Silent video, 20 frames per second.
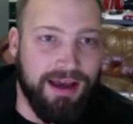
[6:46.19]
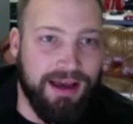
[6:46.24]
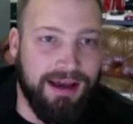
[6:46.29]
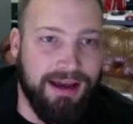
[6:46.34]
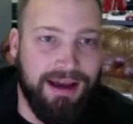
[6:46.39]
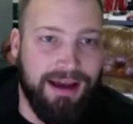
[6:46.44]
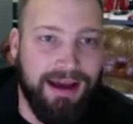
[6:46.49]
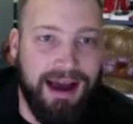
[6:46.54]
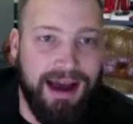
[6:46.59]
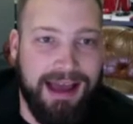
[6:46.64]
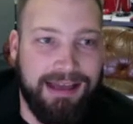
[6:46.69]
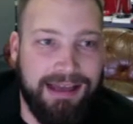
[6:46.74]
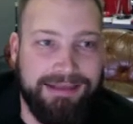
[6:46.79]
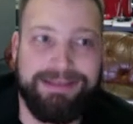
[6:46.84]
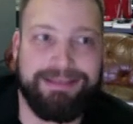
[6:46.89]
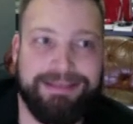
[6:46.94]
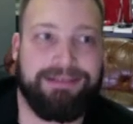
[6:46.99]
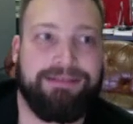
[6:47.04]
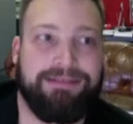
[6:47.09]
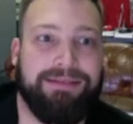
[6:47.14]
I
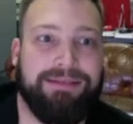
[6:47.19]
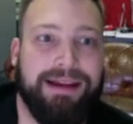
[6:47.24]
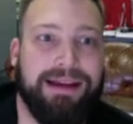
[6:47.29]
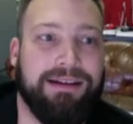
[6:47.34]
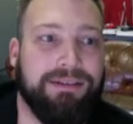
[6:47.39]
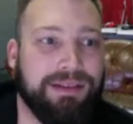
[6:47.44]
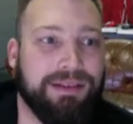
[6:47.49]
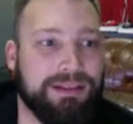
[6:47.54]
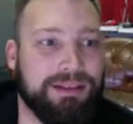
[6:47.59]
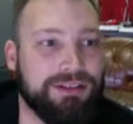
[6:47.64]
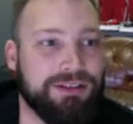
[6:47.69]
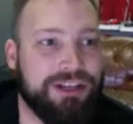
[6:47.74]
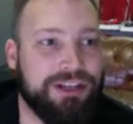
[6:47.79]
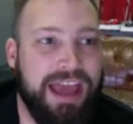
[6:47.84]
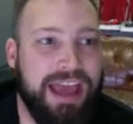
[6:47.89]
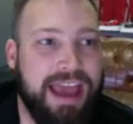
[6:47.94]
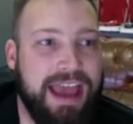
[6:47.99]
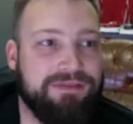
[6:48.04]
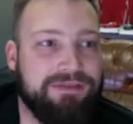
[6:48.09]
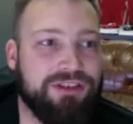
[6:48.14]
disagree. I don't think you
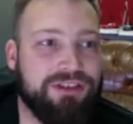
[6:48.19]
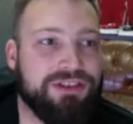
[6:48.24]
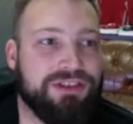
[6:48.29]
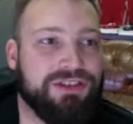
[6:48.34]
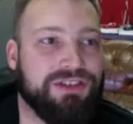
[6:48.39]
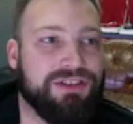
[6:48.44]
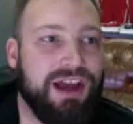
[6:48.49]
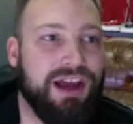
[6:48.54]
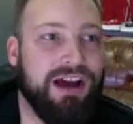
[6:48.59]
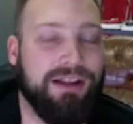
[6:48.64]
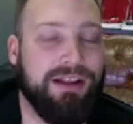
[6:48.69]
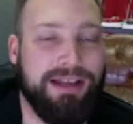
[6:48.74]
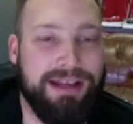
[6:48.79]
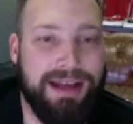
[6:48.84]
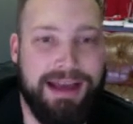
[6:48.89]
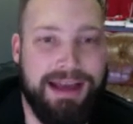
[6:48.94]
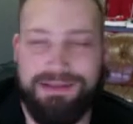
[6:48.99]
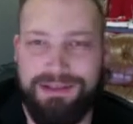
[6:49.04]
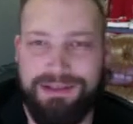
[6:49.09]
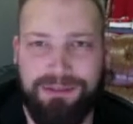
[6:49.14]
should ever sell
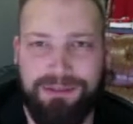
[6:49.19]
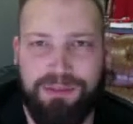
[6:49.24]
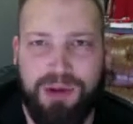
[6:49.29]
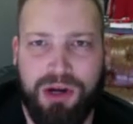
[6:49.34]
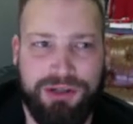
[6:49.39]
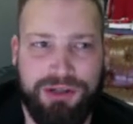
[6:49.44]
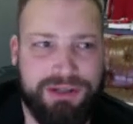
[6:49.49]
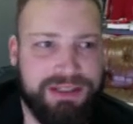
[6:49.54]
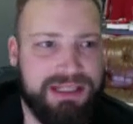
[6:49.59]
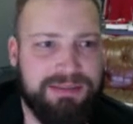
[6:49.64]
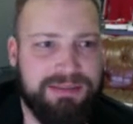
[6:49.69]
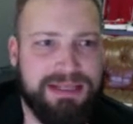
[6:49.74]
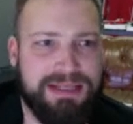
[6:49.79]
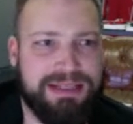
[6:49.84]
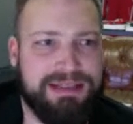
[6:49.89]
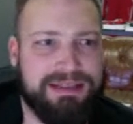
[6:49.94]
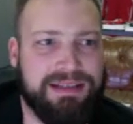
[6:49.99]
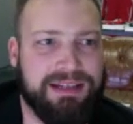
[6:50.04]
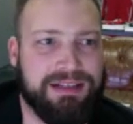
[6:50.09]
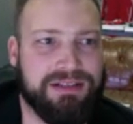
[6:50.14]
an Aston Martin
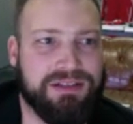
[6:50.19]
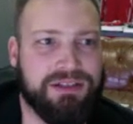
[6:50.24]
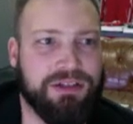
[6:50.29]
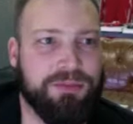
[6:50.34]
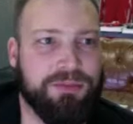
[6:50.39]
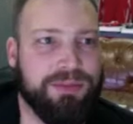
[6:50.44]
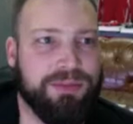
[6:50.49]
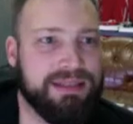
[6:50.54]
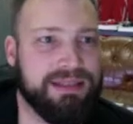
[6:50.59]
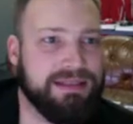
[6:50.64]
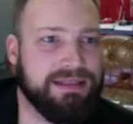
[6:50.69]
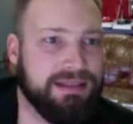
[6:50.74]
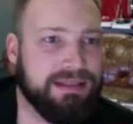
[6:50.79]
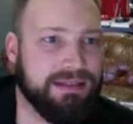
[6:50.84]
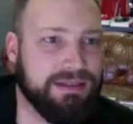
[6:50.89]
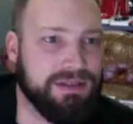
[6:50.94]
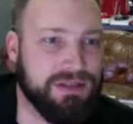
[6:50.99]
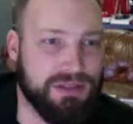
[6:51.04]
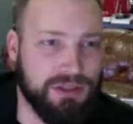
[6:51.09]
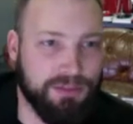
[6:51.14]
DB6 Coupe. This thing
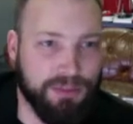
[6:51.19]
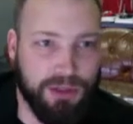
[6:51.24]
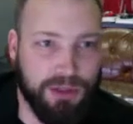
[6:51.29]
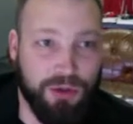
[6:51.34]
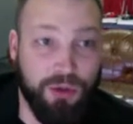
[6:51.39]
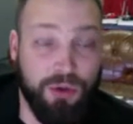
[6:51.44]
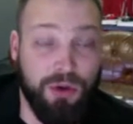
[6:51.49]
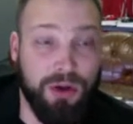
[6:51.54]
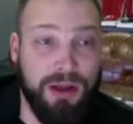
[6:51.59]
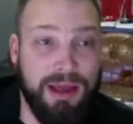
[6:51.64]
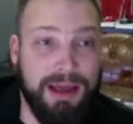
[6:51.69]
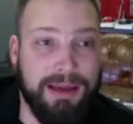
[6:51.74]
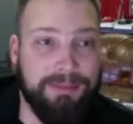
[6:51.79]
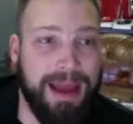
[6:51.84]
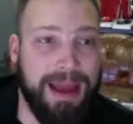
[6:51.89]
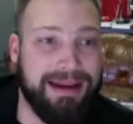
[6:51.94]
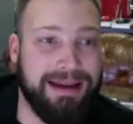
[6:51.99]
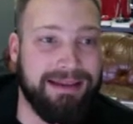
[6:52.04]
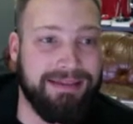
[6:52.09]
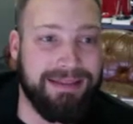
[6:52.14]
is super cool.
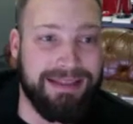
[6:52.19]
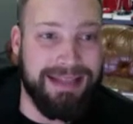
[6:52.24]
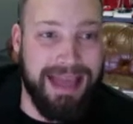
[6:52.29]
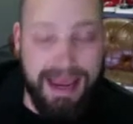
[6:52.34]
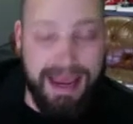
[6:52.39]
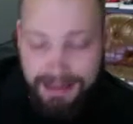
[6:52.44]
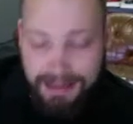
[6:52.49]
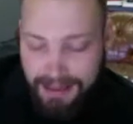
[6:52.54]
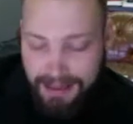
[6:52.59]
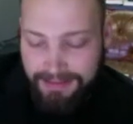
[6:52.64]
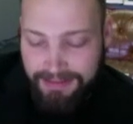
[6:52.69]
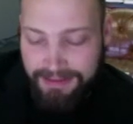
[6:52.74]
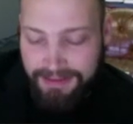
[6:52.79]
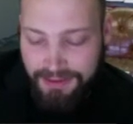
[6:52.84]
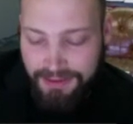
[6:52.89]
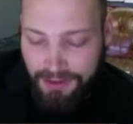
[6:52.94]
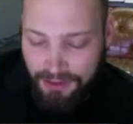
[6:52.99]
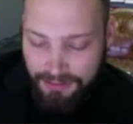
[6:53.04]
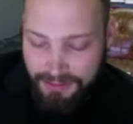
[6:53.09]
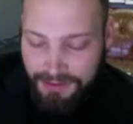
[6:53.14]
Back in the day,
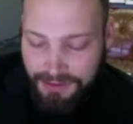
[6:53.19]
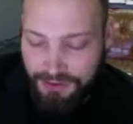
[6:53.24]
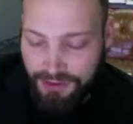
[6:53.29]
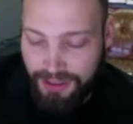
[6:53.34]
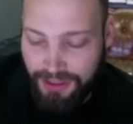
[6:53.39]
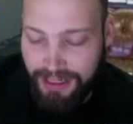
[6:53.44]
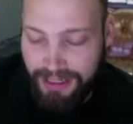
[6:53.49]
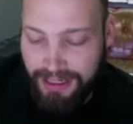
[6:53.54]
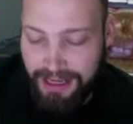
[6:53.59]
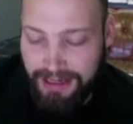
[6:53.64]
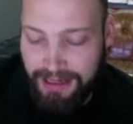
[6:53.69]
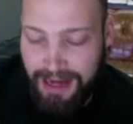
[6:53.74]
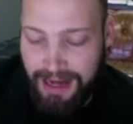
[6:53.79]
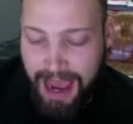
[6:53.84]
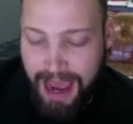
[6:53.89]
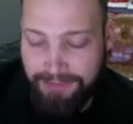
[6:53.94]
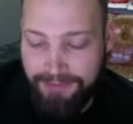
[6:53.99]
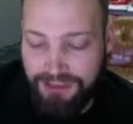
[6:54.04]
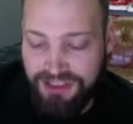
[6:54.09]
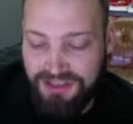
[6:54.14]
this car was trading at an
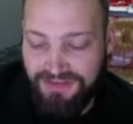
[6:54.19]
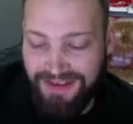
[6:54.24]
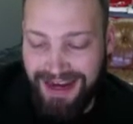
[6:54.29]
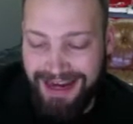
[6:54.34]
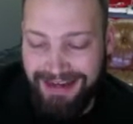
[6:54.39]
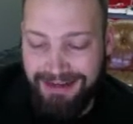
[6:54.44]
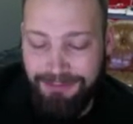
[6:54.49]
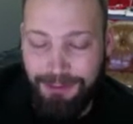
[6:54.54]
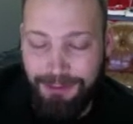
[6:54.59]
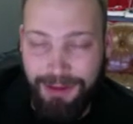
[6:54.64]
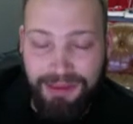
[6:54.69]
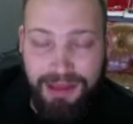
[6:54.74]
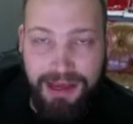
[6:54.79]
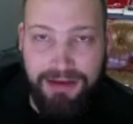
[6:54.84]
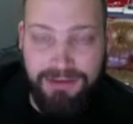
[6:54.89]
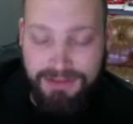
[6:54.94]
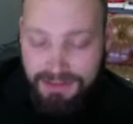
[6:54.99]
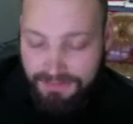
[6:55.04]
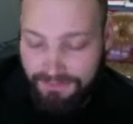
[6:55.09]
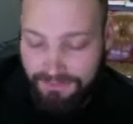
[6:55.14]
average of
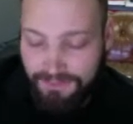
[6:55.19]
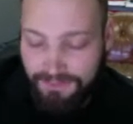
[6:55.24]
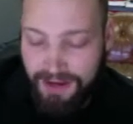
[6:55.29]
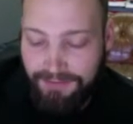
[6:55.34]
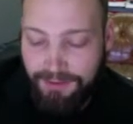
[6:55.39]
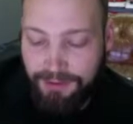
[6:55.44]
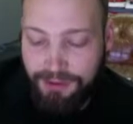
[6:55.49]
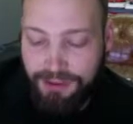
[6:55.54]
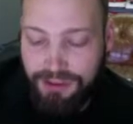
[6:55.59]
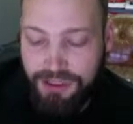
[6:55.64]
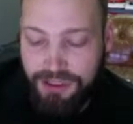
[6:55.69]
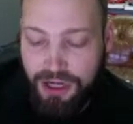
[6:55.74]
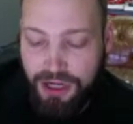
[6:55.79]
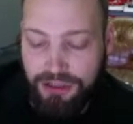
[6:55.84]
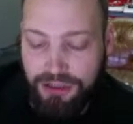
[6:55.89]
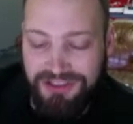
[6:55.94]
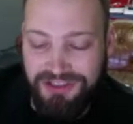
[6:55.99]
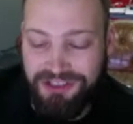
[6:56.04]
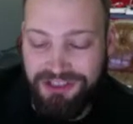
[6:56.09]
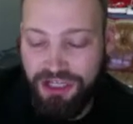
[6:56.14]

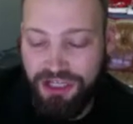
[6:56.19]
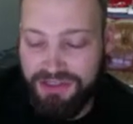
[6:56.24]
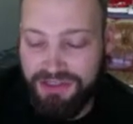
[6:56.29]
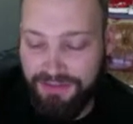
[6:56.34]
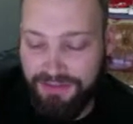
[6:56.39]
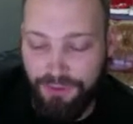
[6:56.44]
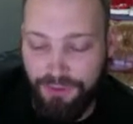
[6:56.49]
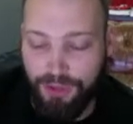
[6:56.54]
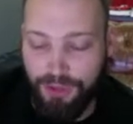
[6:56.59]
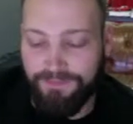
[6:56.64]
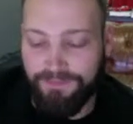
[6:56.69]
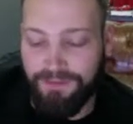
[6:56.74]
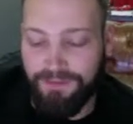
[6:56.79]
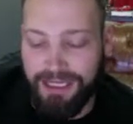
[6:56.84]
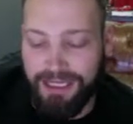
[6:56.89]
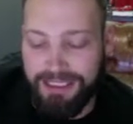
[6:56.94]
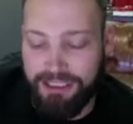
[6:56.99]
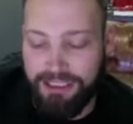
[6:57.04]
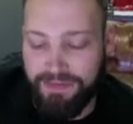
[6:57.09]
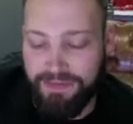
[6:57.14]
$81,500. Adjusted for
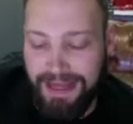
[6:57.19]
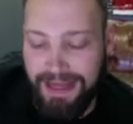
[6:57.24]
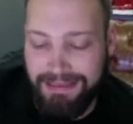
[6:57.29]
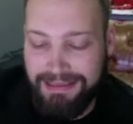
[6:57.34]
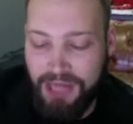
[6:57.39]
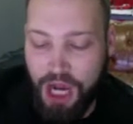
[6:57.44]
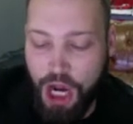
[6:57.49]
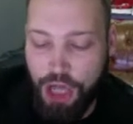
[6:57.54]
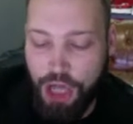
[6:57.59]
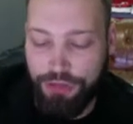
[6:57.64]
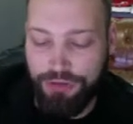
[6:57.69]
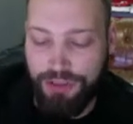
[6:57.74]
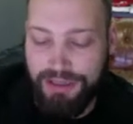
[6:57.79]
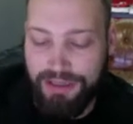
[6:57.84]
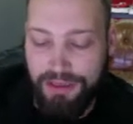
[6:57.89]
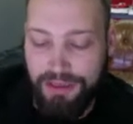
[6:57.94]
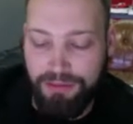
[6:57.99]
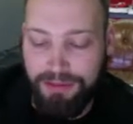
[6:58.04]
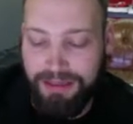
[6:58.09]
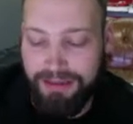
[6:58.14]
inflation, that's
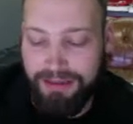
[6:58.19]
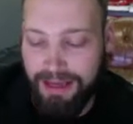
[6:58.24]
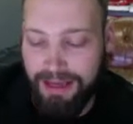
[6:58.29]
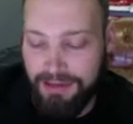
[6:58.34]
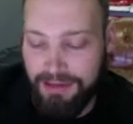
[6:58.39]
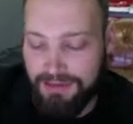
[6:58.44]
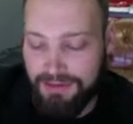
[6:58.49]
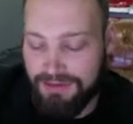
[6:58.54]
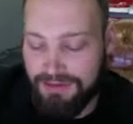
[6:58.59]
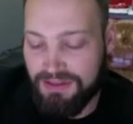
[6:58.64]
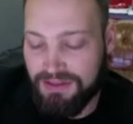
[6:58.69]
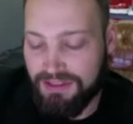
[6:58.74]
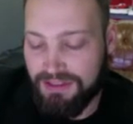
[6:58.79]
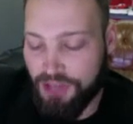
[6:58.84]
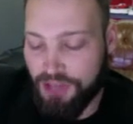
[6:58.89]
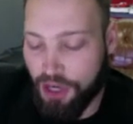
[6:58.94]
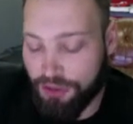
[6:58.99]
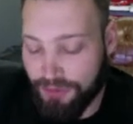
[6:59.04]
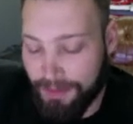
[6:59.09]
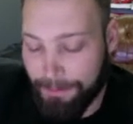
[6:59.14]

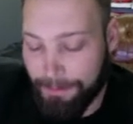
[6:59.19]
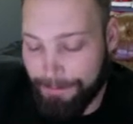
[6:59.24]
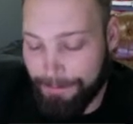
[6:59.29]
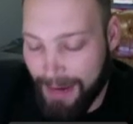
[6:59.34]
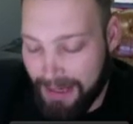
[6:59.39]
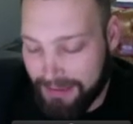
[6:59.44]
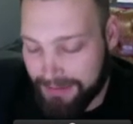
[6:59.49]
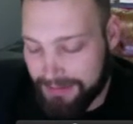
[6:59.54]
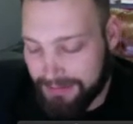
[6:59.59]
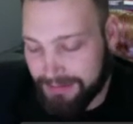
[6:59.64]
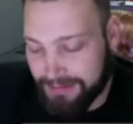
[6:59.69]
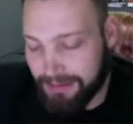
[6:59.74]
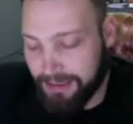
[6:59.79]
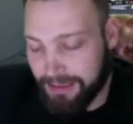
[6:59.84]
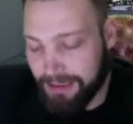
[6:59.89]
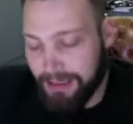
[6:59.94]
$103,600.